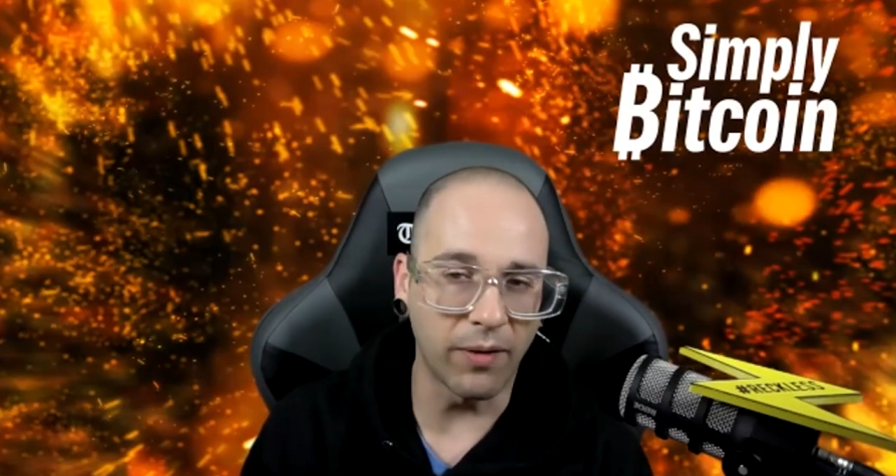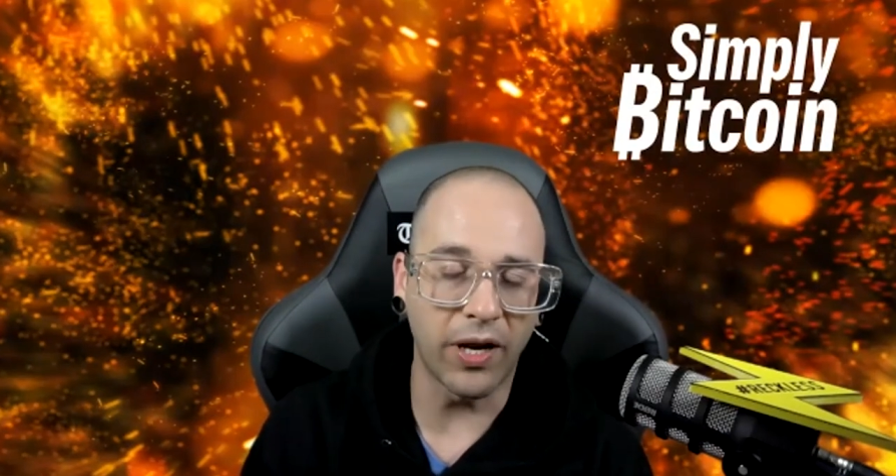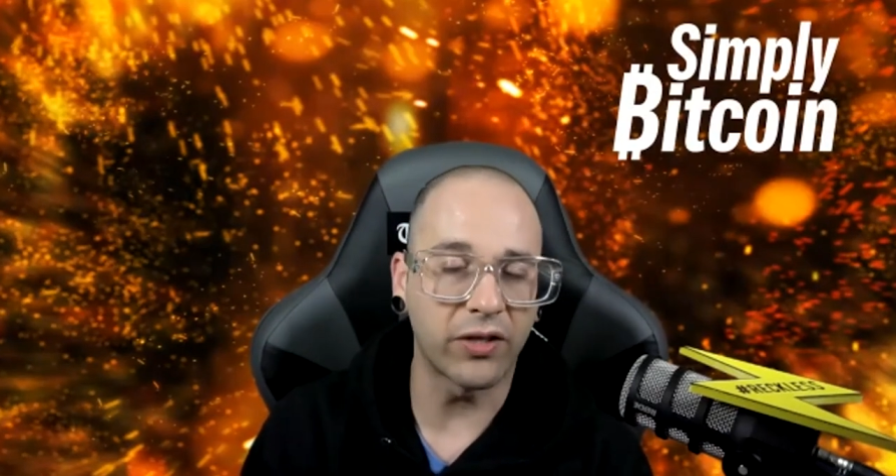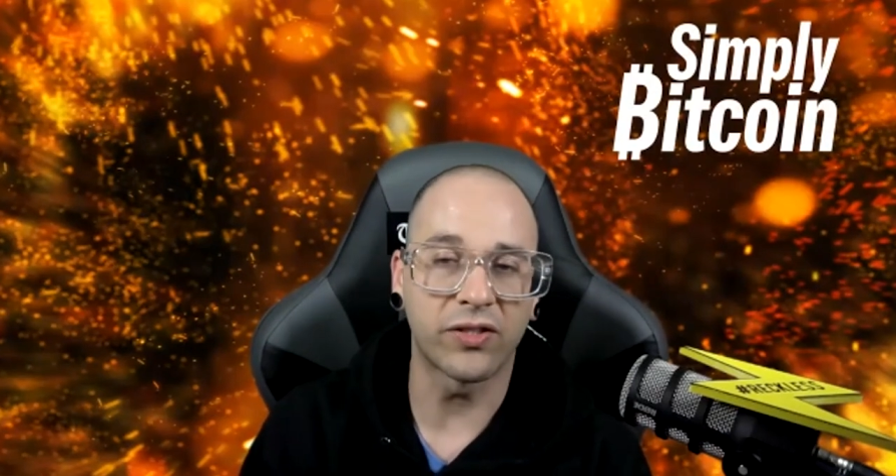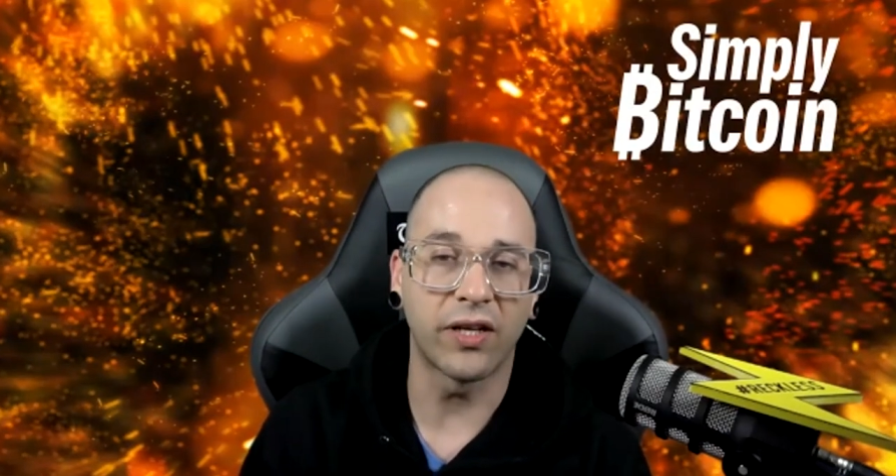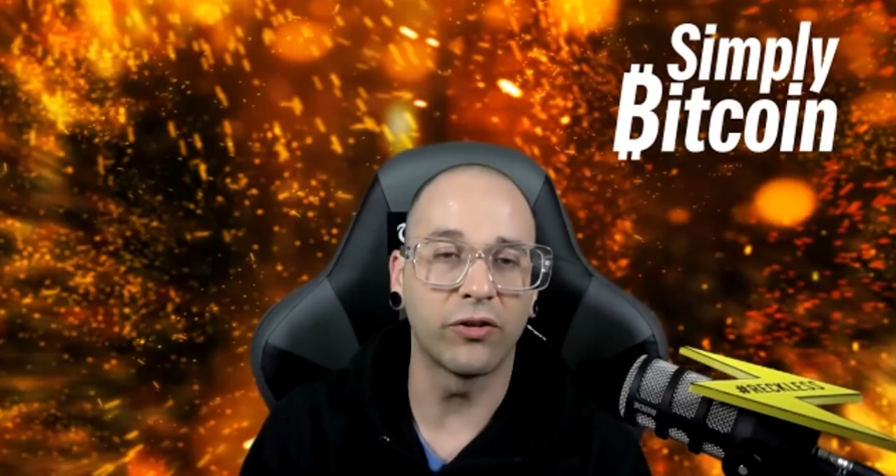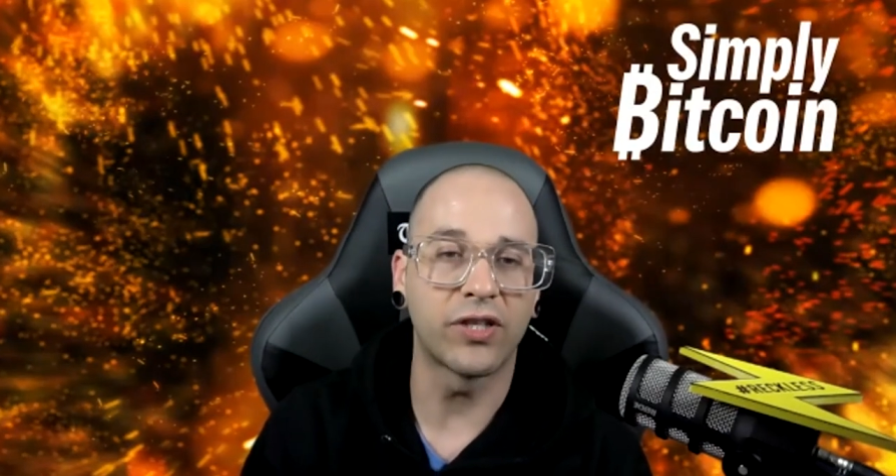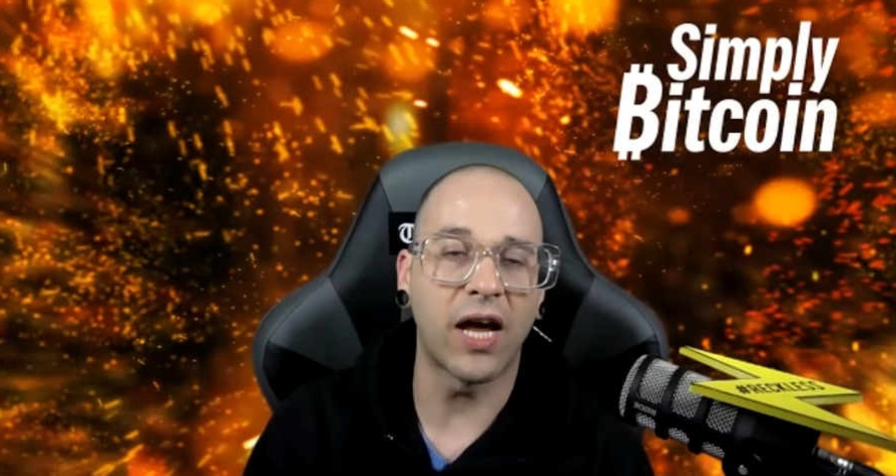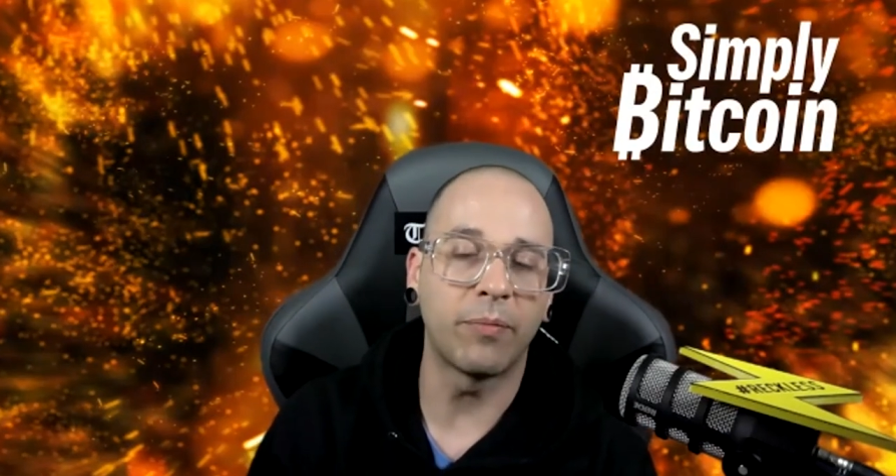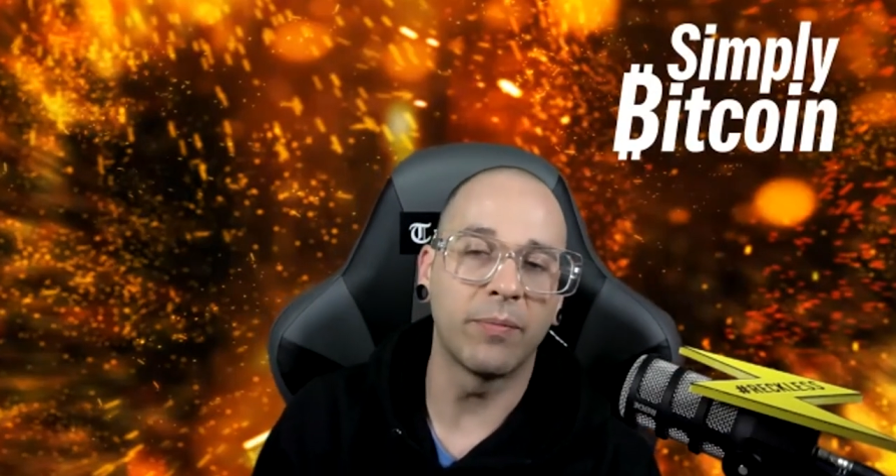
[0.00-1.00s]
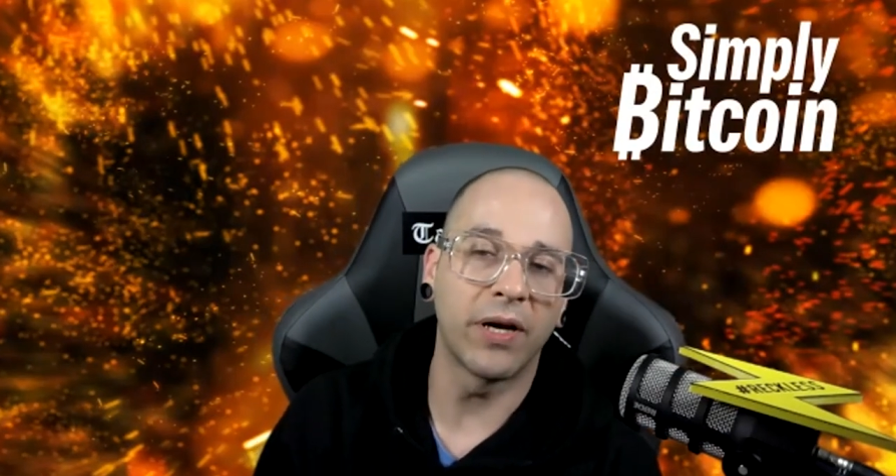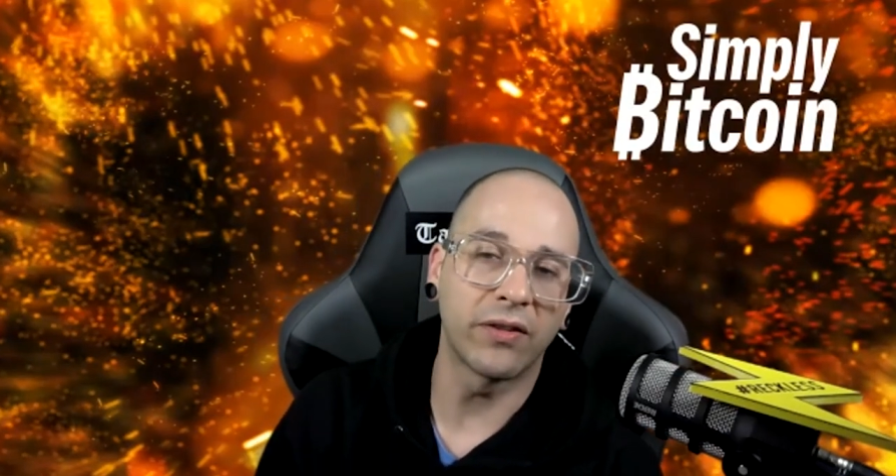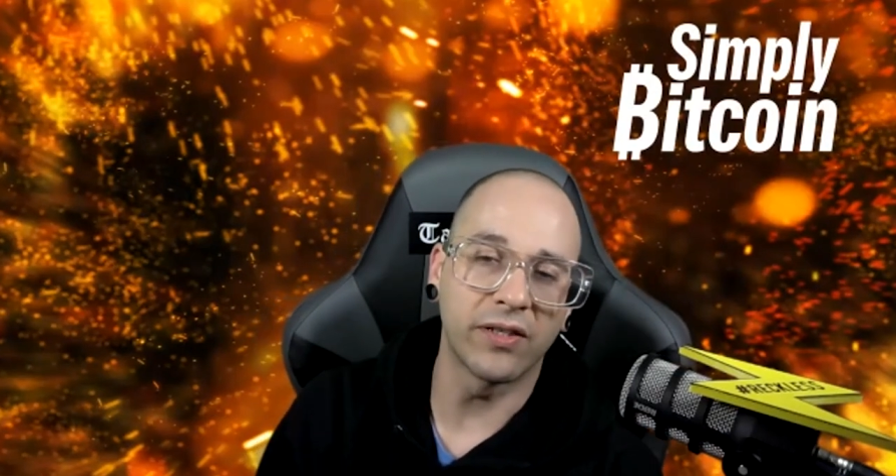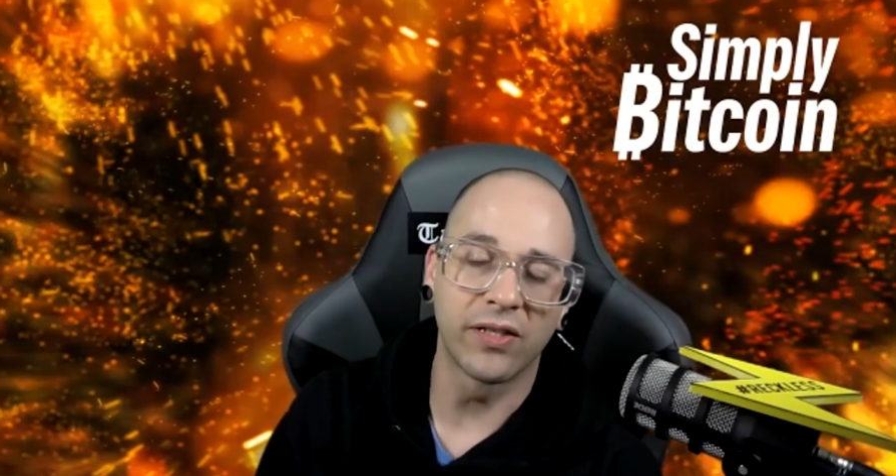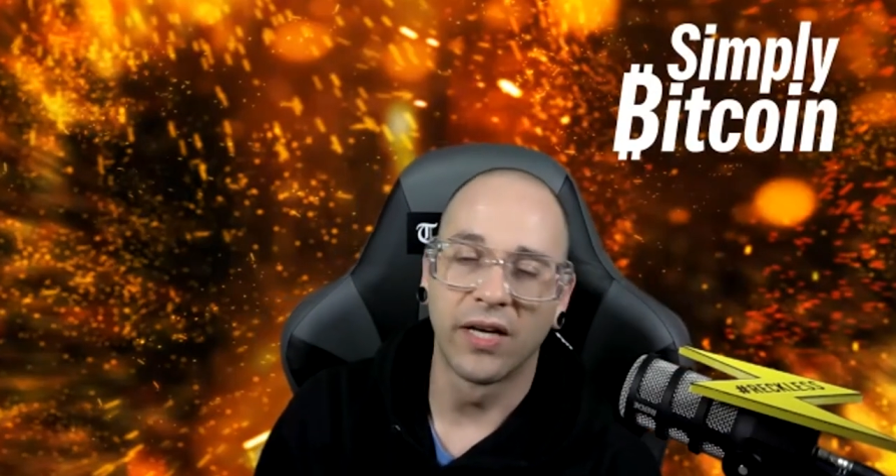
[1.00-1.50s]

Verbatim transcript: Michael Saylor's happy about this.